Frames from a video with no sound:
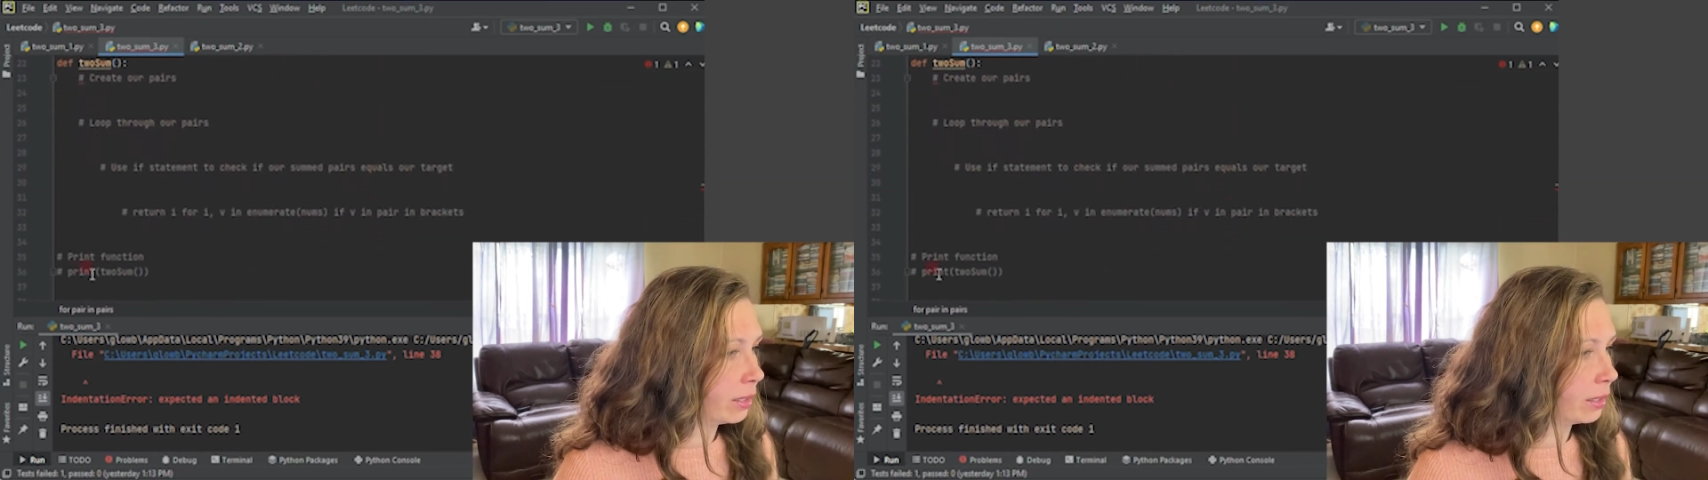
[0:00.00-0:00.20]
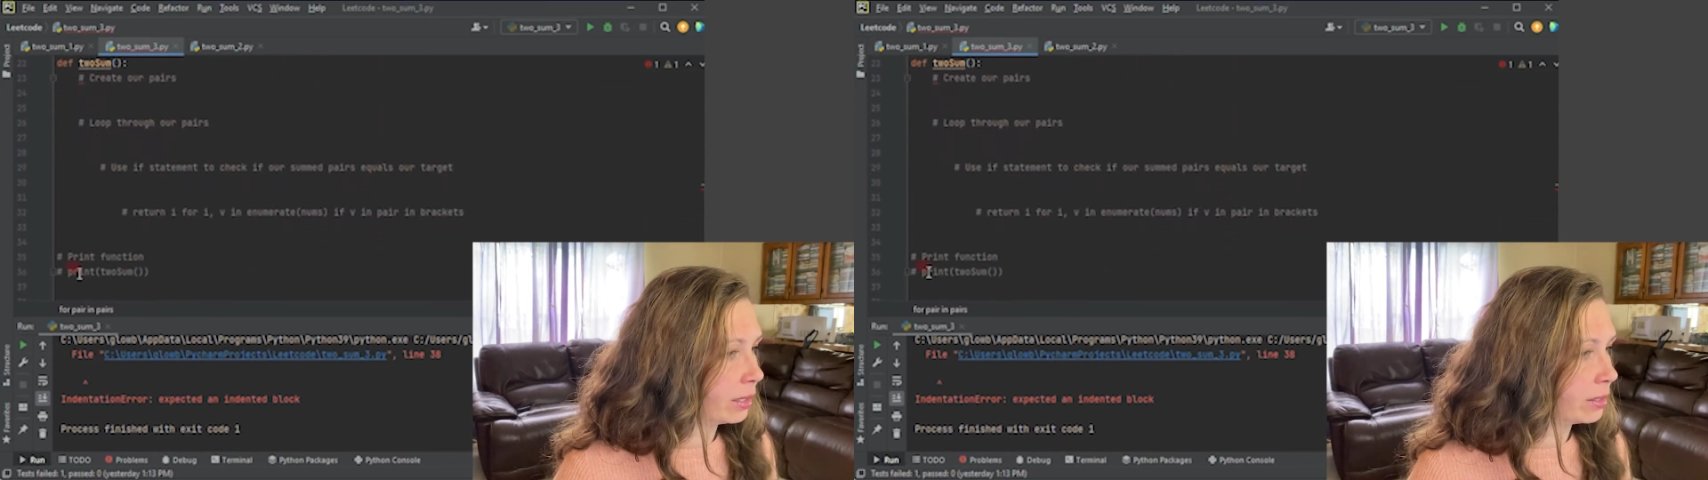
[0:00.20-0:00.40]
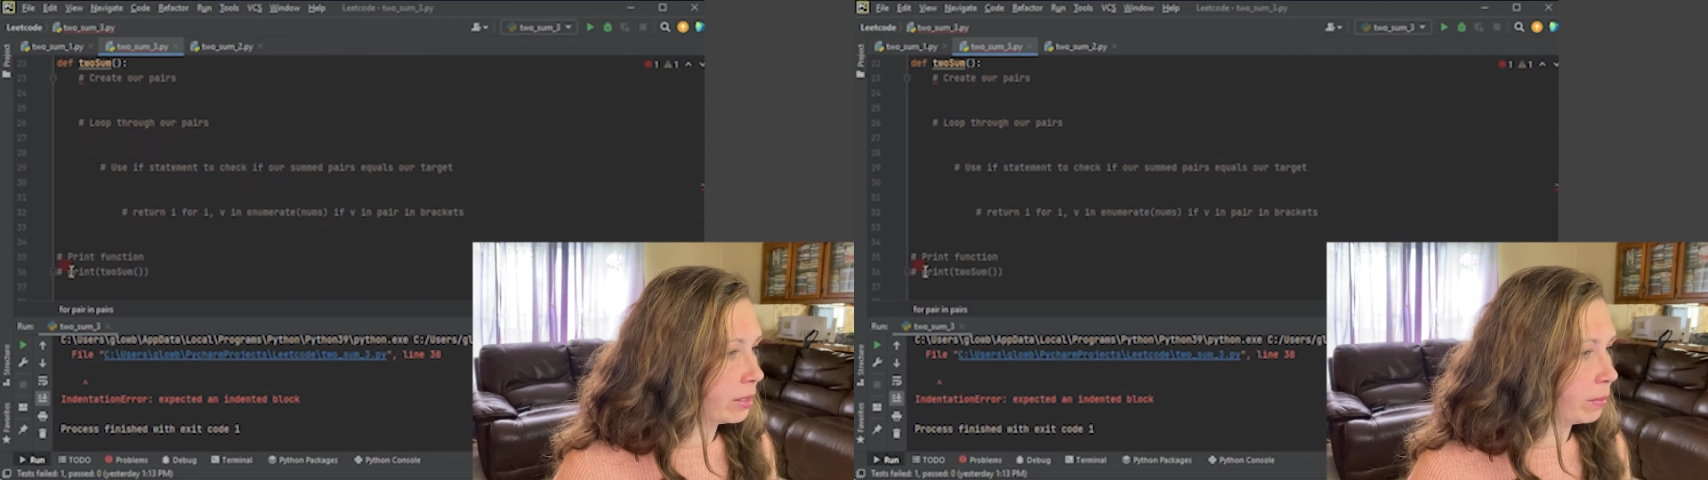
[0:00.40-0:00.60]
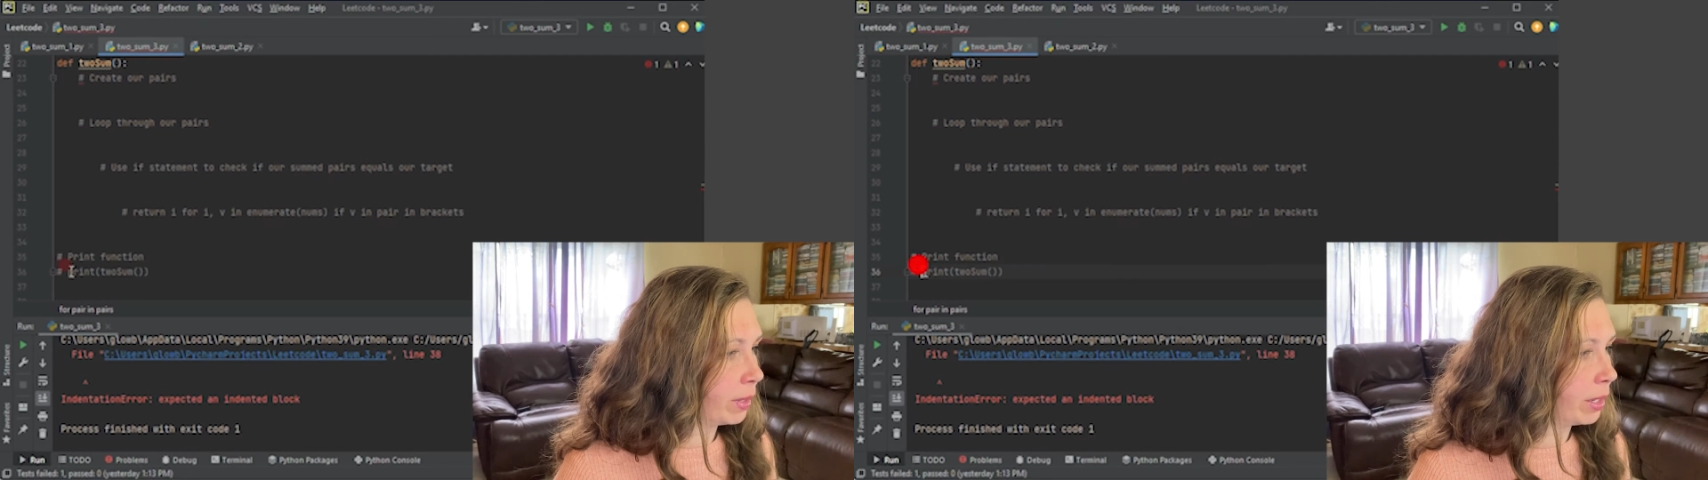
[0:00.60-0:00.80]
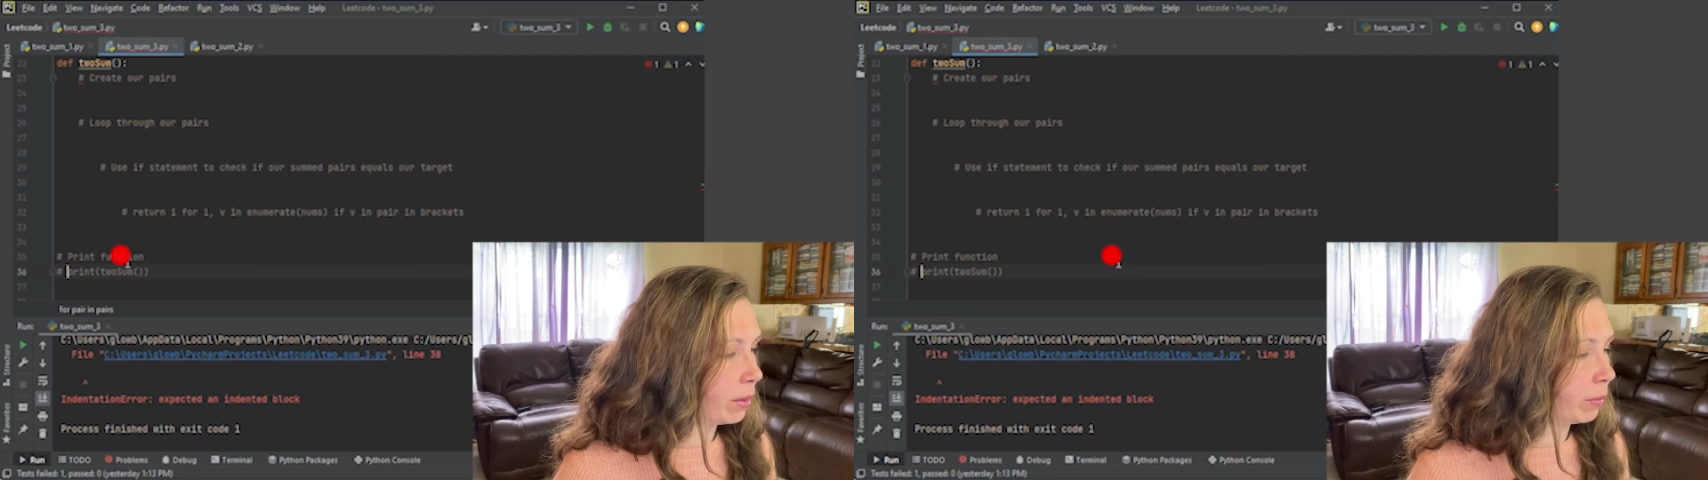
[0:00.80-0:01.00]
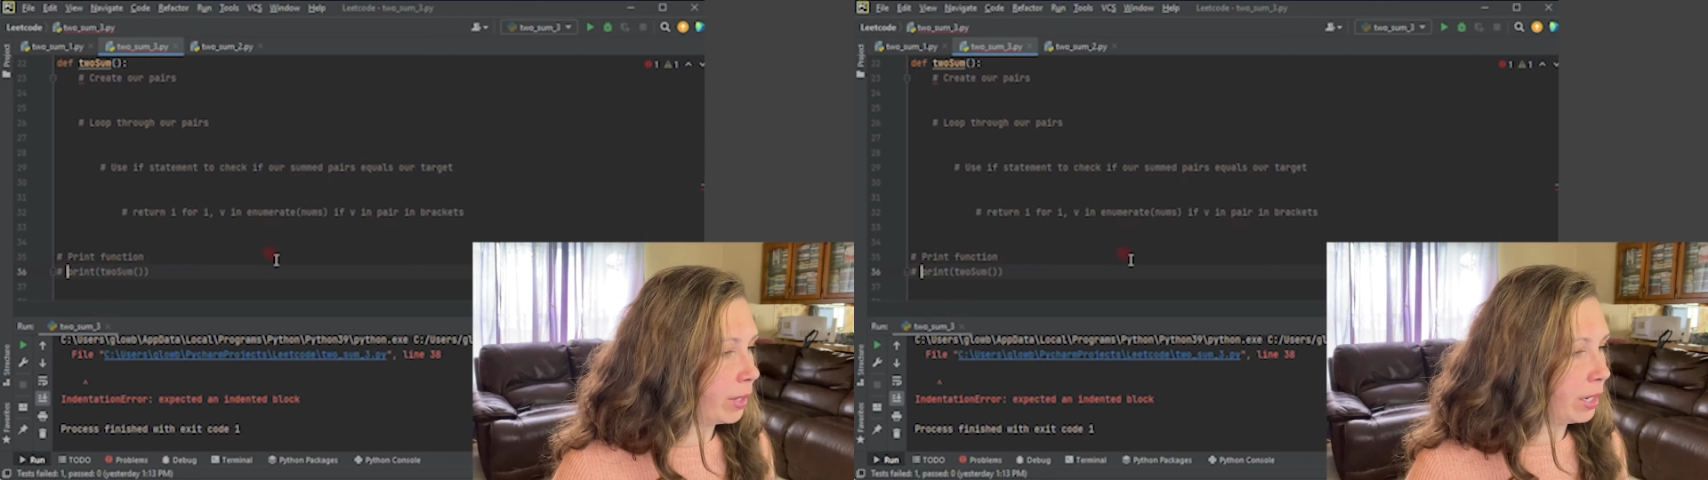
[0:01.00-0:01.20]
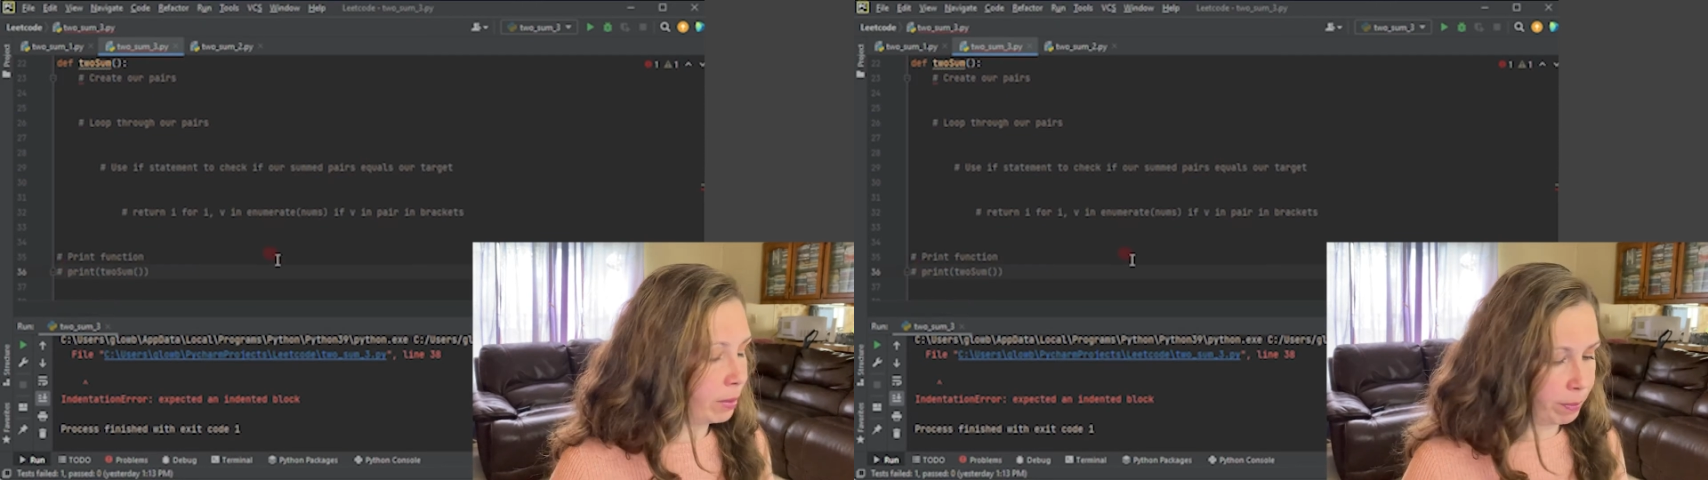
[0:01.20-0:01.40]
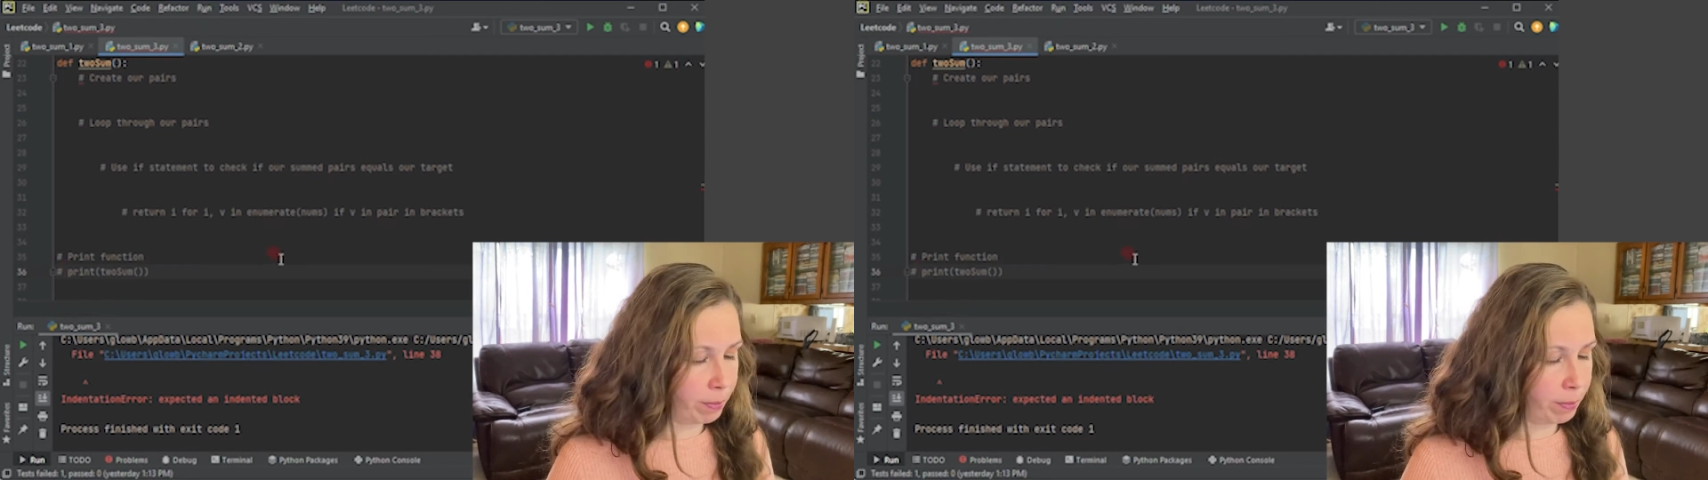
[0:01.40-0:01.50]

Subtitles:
Let's see, we need to